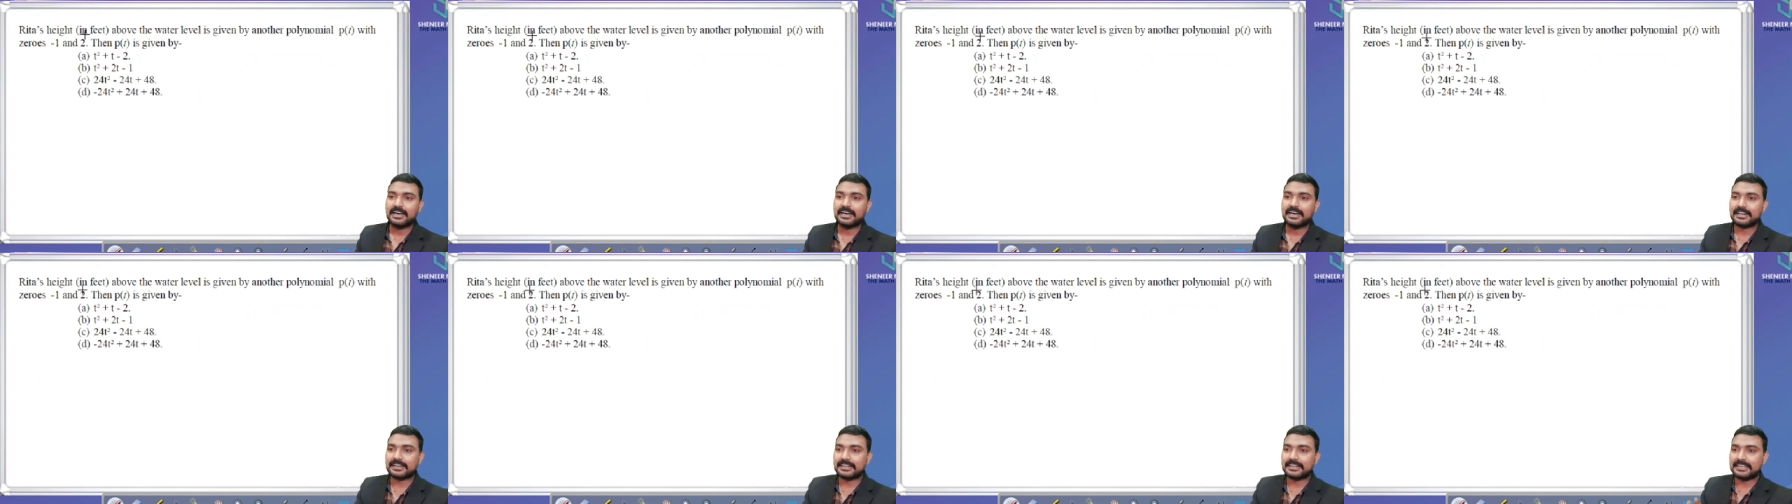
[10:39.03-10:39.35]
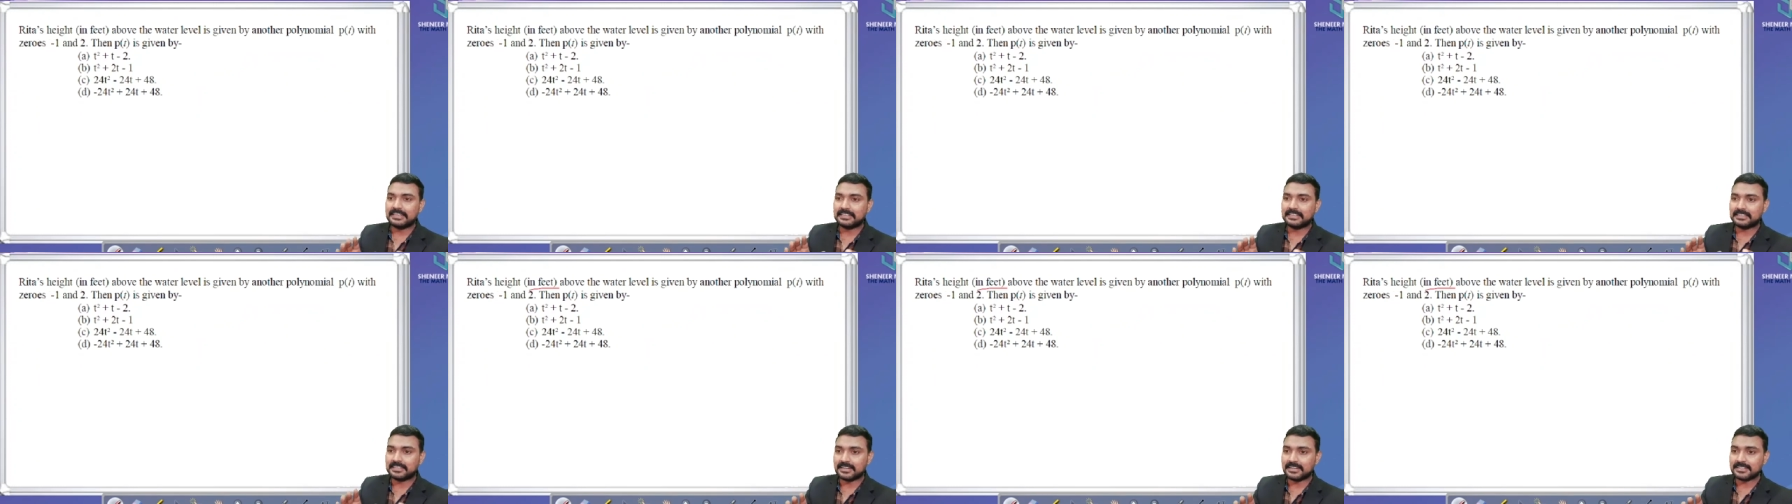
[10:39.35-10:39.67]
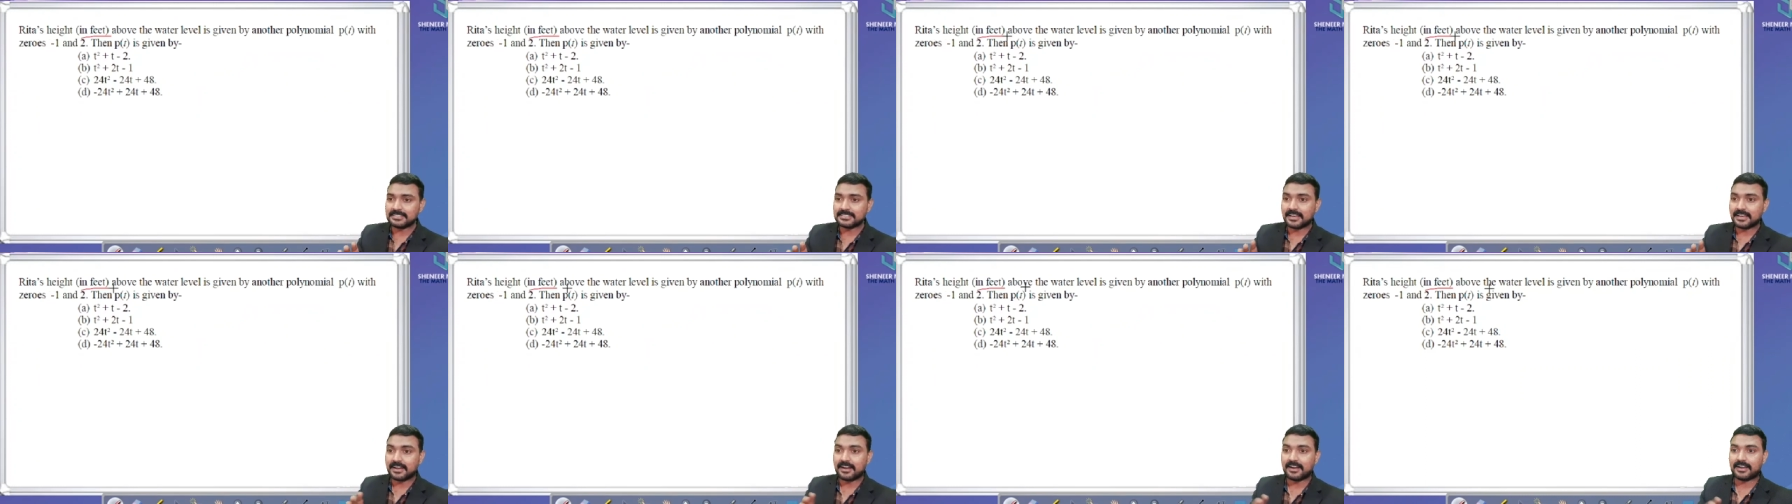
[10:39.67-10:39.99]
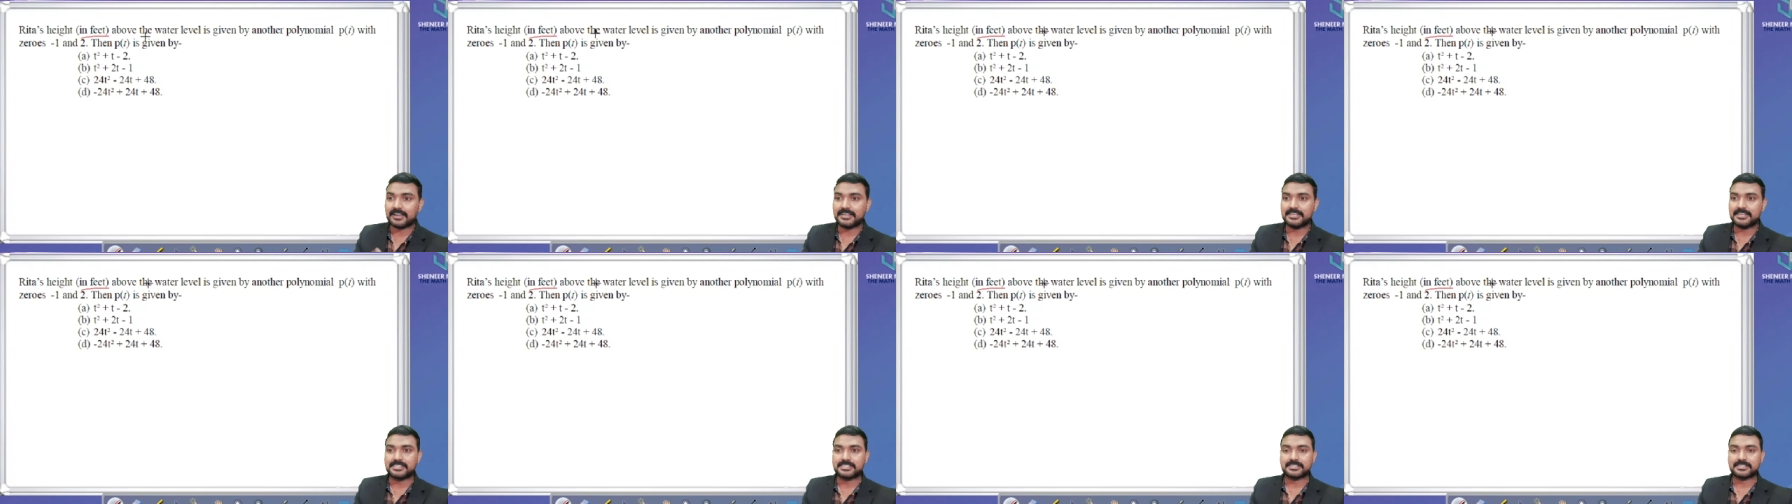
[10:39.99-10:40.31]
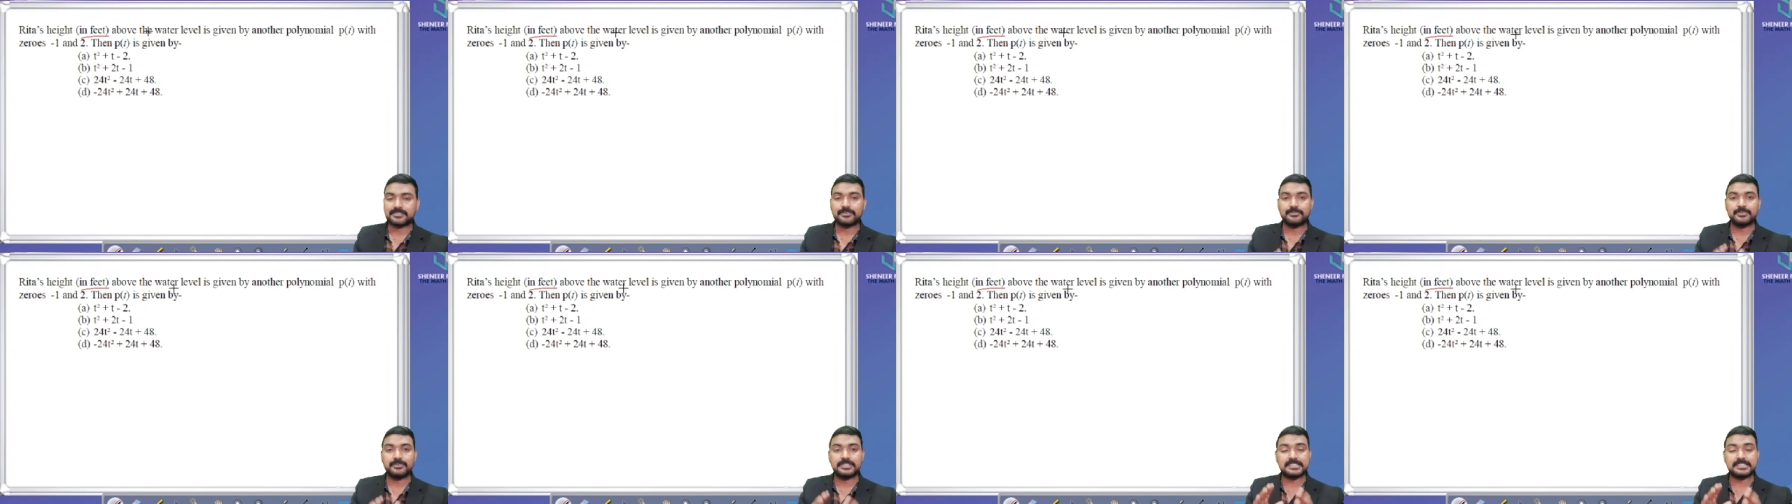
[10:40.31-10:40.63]
Rita's height,
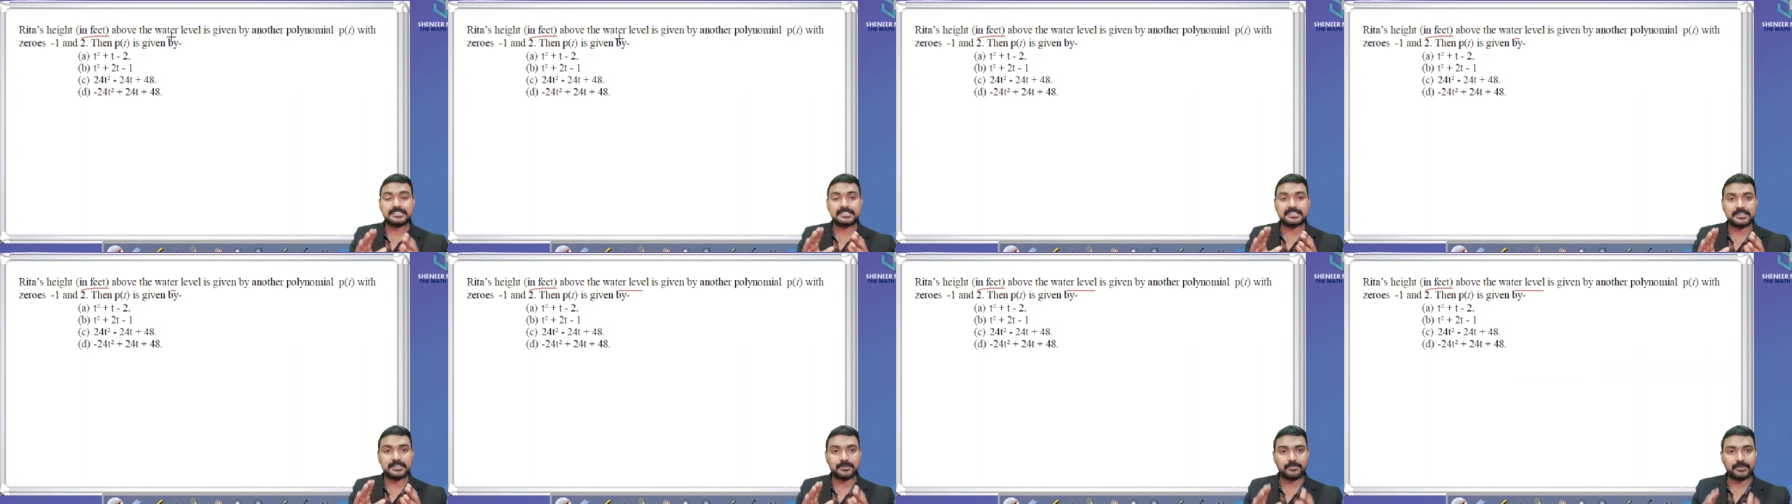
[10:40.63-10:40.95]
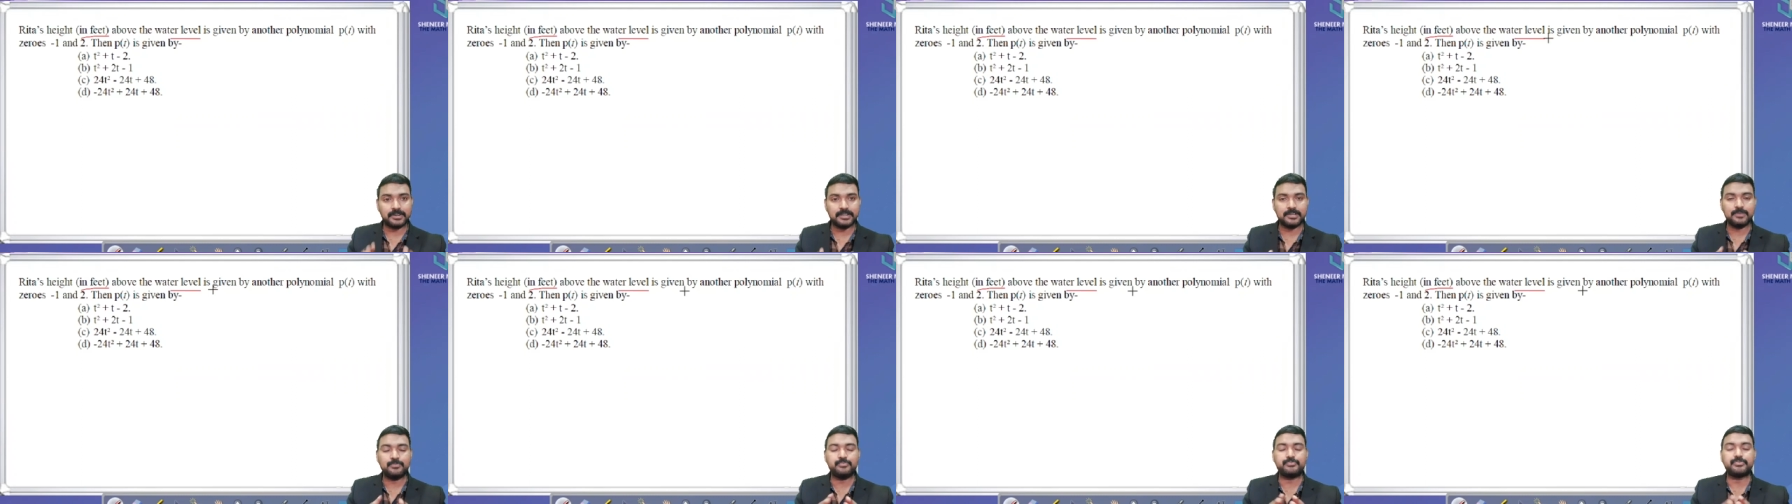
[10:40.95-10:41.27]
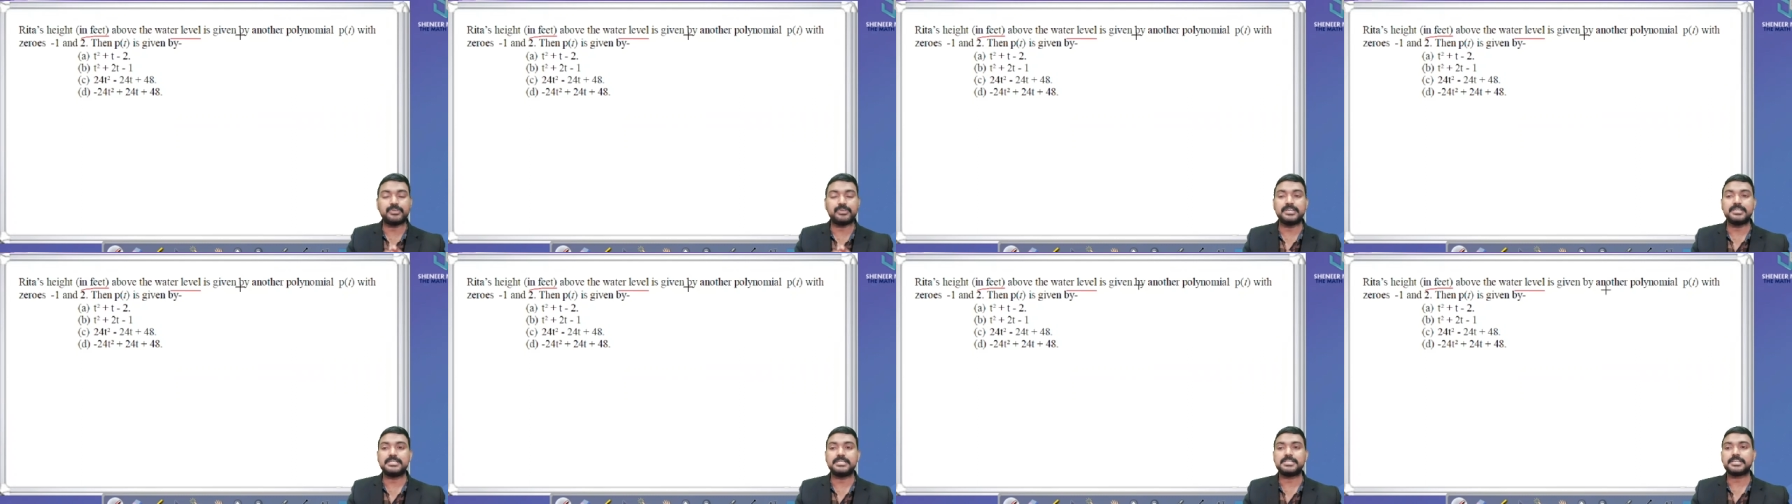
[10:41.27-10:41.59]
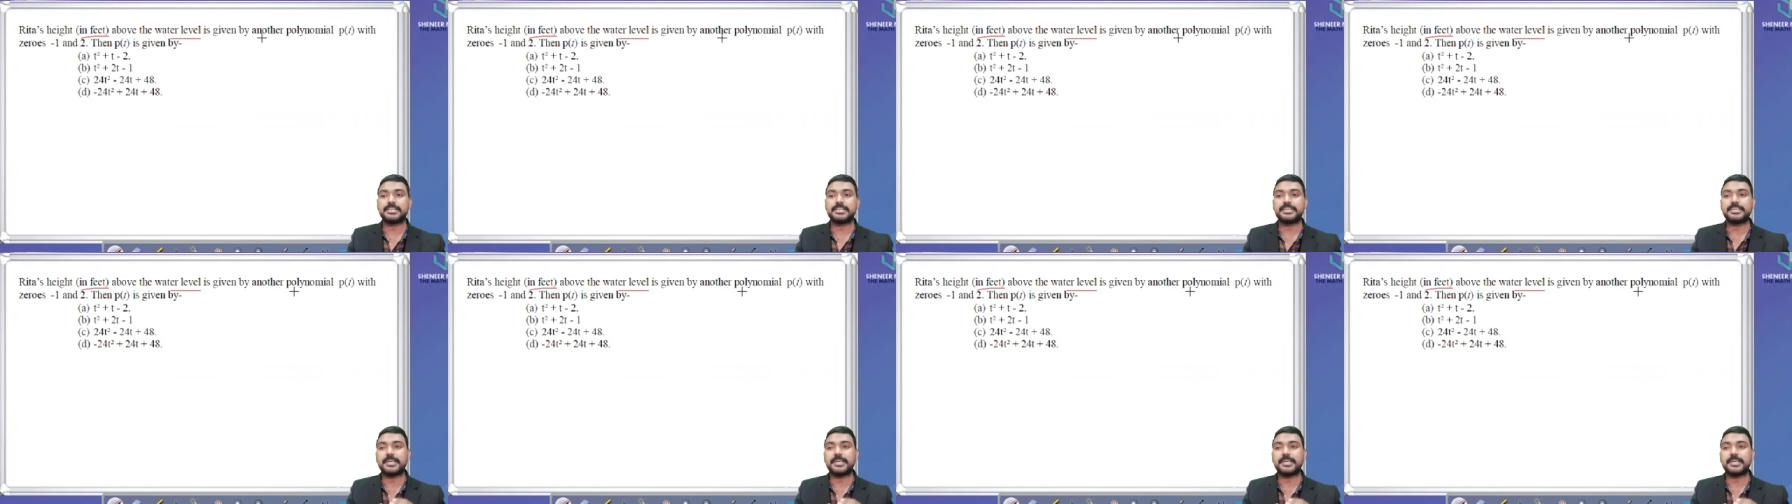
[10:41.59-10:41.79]
which is given in feet